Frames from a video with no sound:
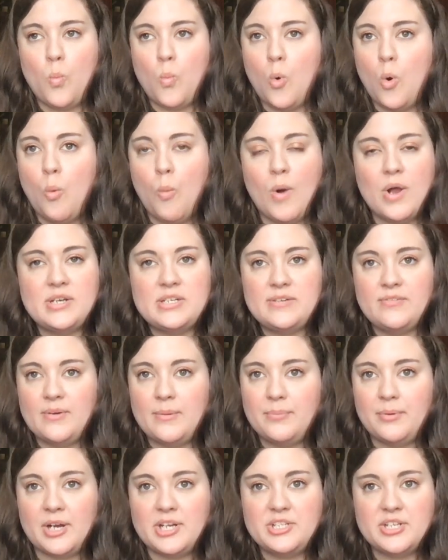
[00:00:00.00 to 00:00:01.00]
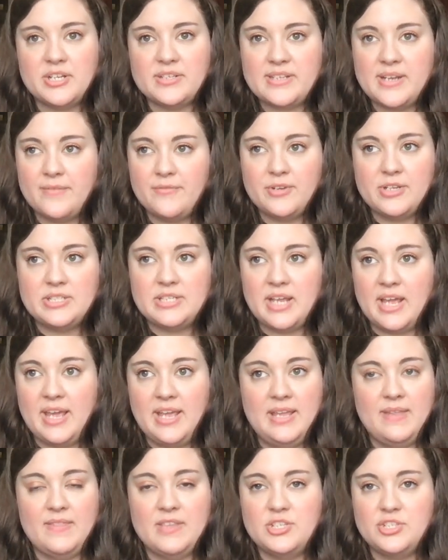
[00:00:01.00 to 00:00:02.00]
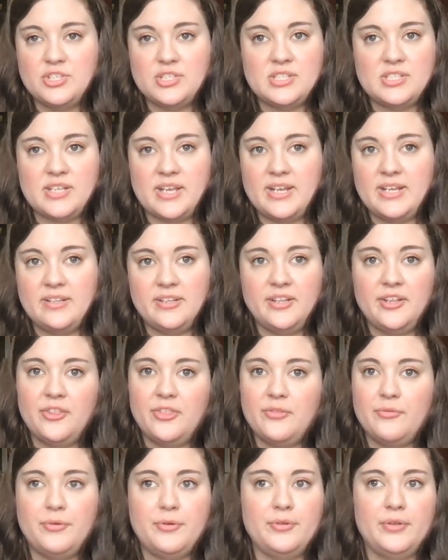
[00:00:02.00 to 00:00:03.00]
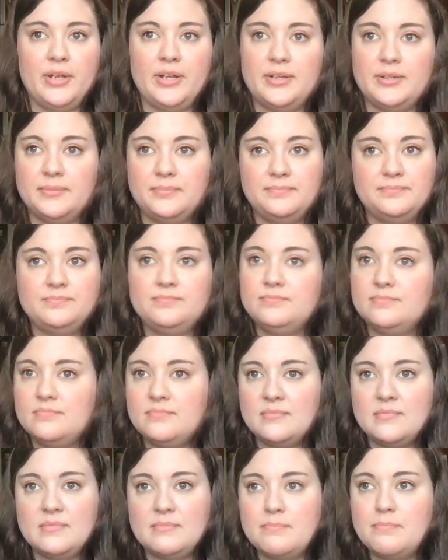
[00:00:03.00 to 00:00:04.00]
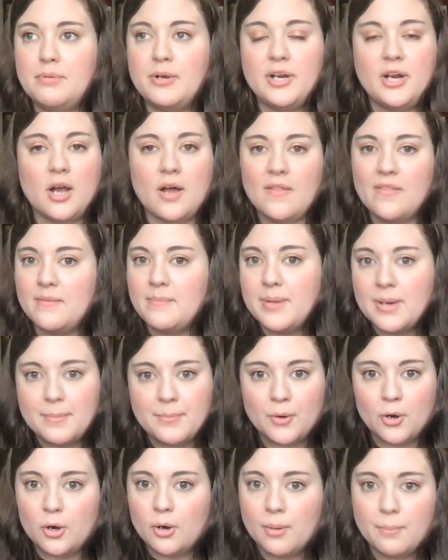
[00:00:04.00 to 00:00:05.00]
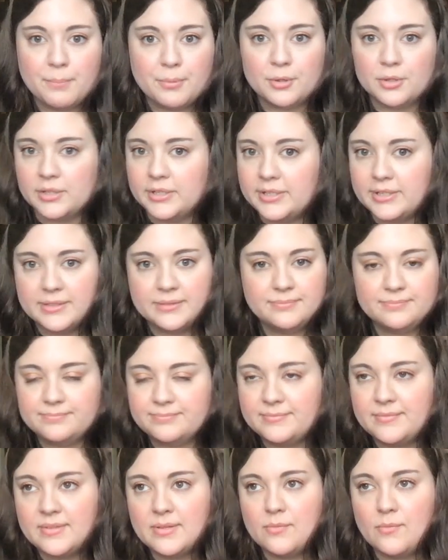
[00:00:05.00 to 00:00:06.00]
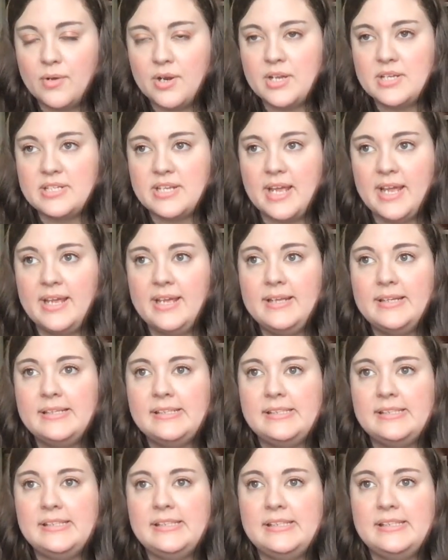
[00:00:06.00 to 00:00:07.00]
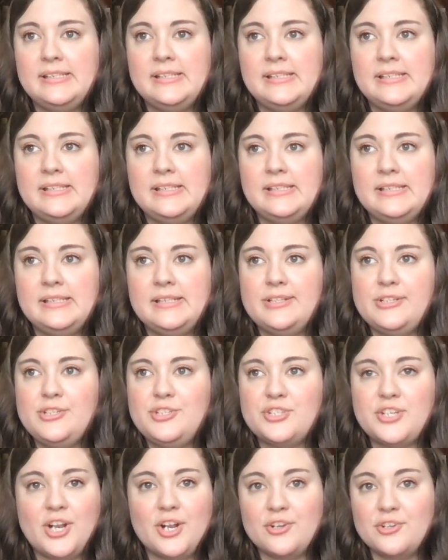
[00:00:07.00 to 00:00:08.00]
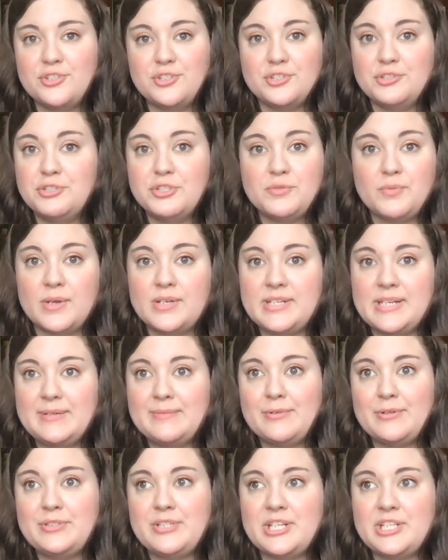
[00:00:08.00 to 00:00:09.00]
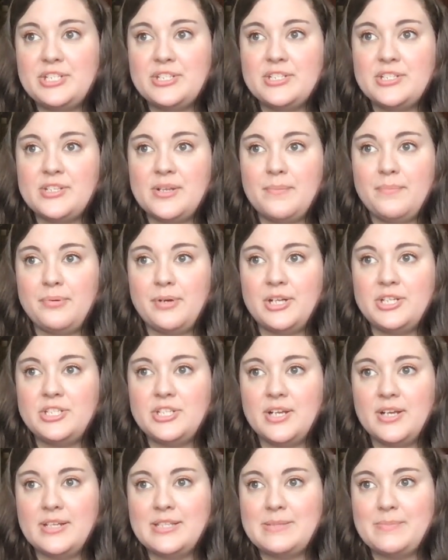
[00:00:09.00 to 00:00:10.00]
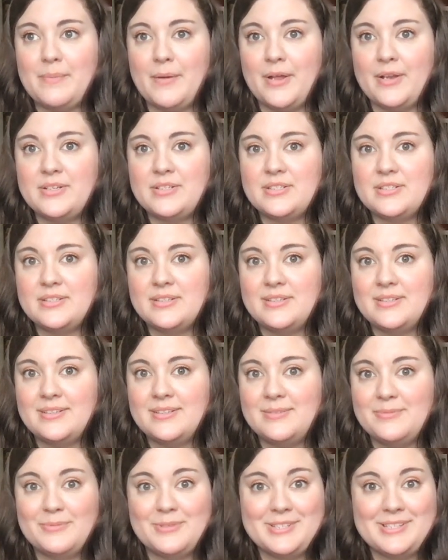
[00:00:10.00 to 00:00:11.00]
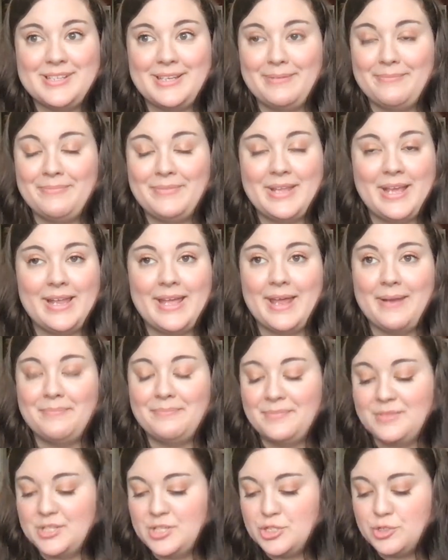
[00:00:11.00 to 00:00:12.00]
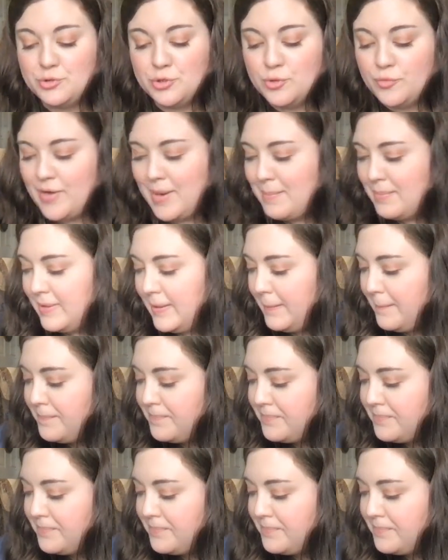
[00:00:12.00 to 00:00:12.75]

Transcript: one different project every day, and then just cycling through, like putting all of them in a bowl and pulling one a day. Usually I don't do just 1 day rotations on projects, but we'll see. Again, true rambling.